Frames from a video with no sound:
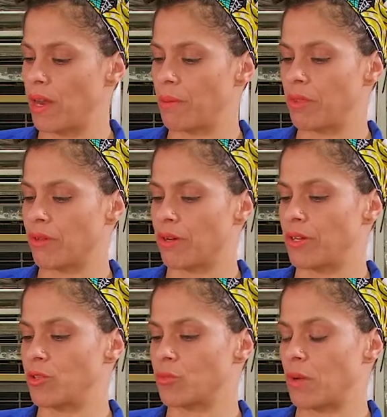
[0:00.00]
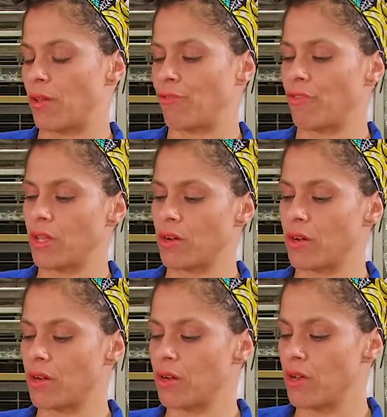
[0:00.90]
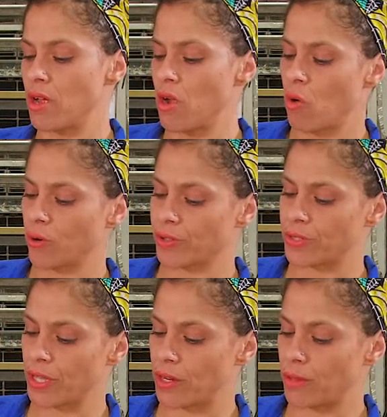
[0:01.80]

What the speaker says: then I'm either gonna use my finger or the side of